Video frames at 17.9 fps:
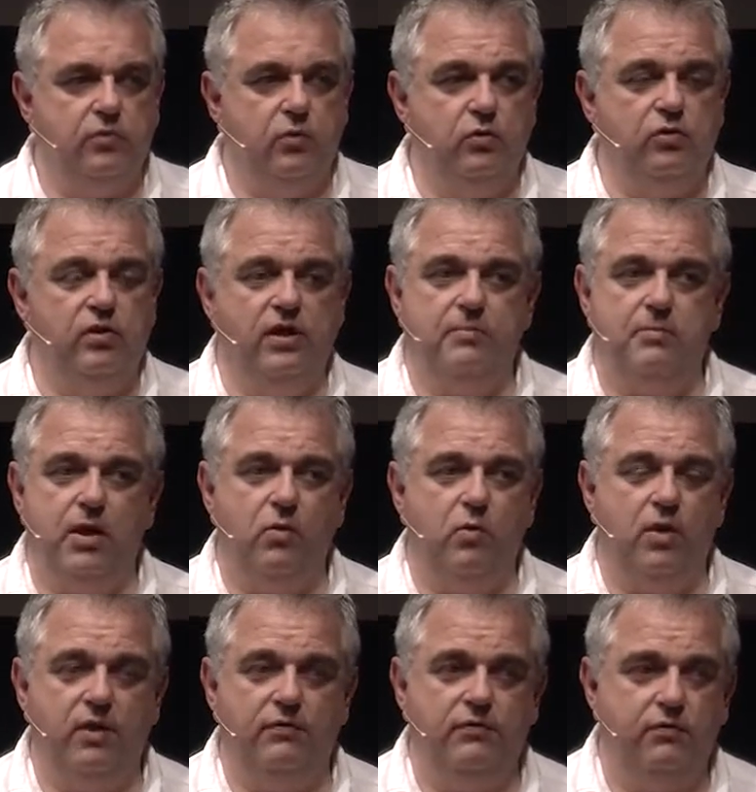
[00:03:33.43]
Fortunately, my
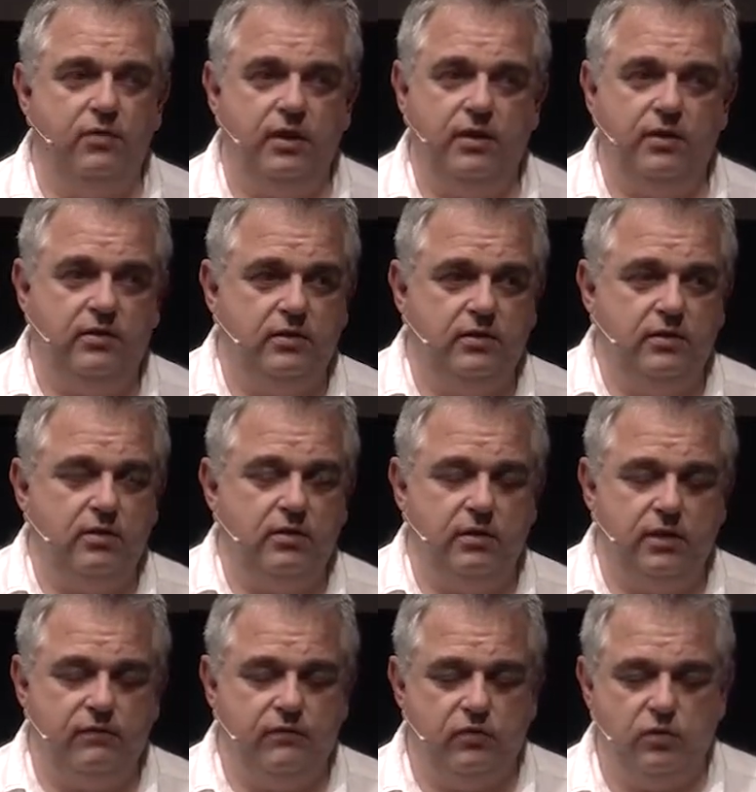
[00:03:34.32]
wife really
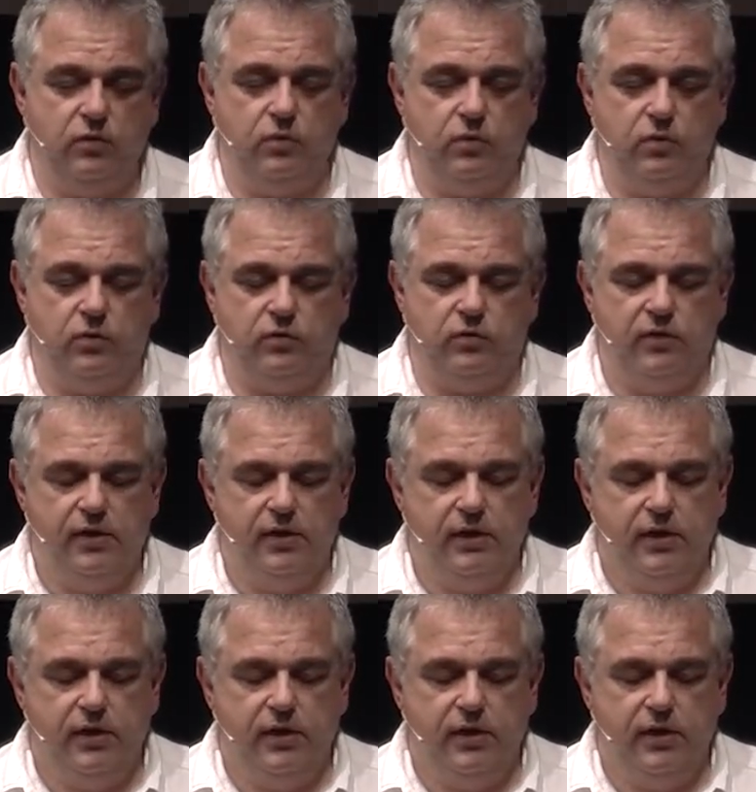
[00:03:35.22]
couldn't give two hoots.